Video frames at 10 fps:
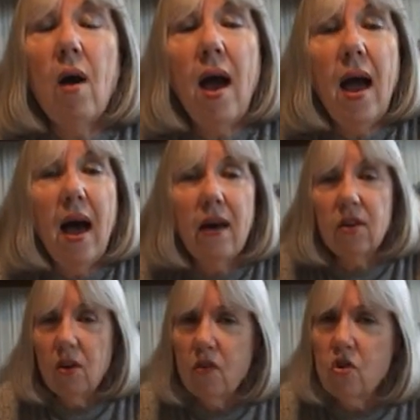how
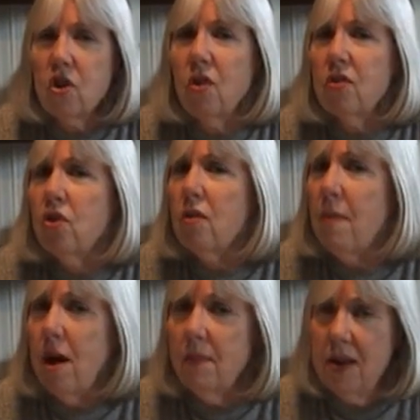you've shown your
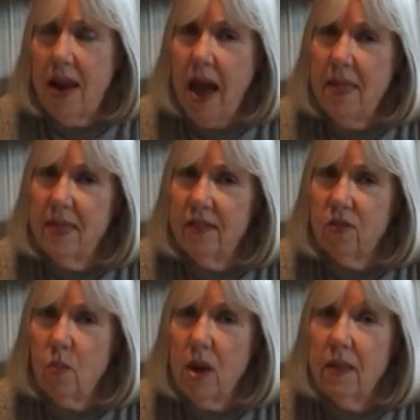mom and dad
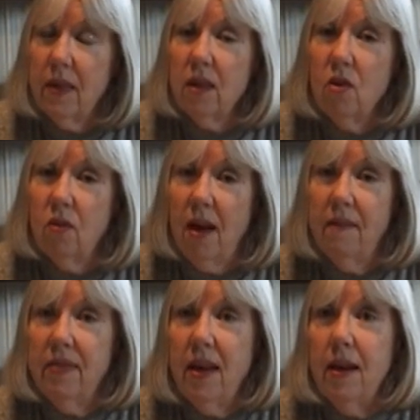this week that you
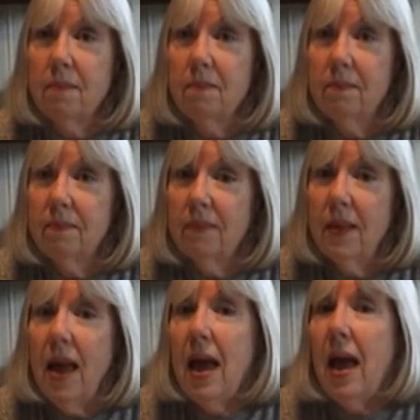love them.
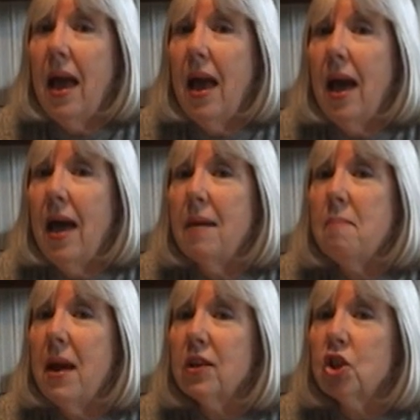
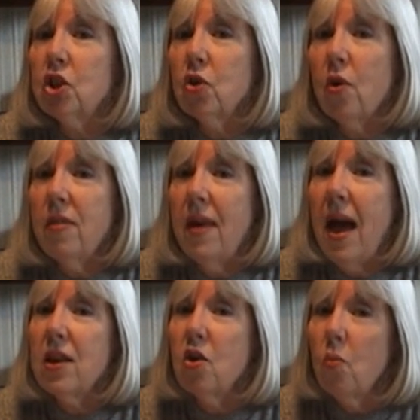And make sure
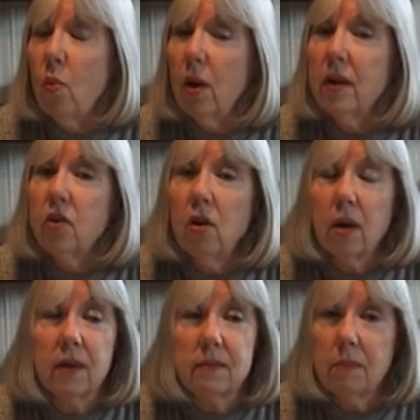that you really do it,
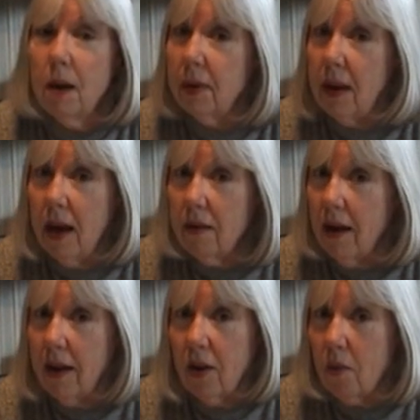because Mom and Dad are
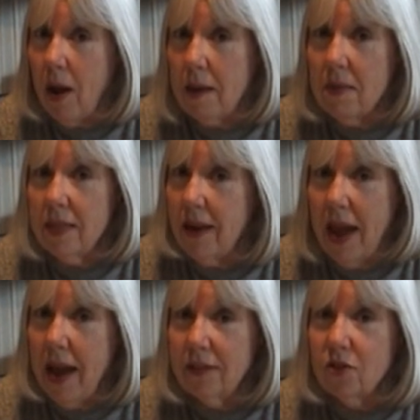not going to write me the
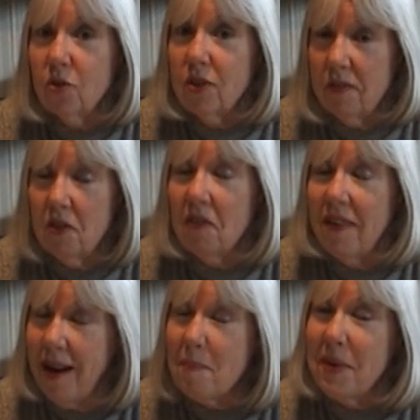answers if you've
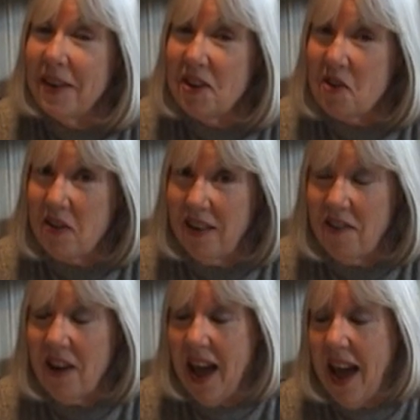not been doing it,
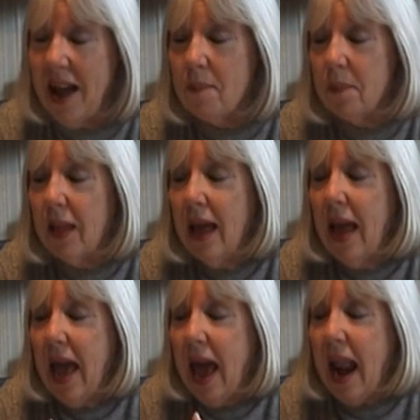okay?
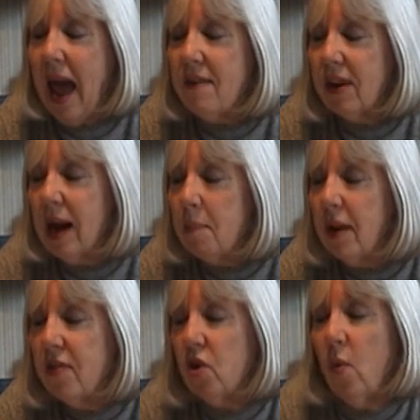And I have a
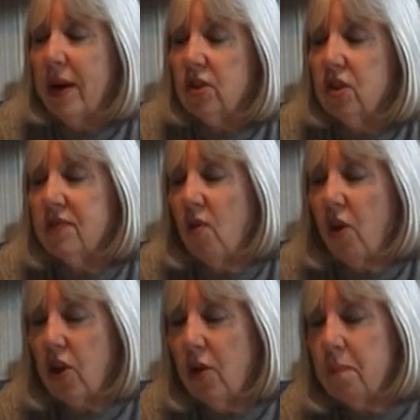couple other questions
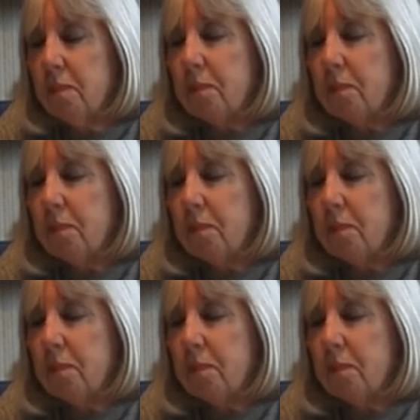for you.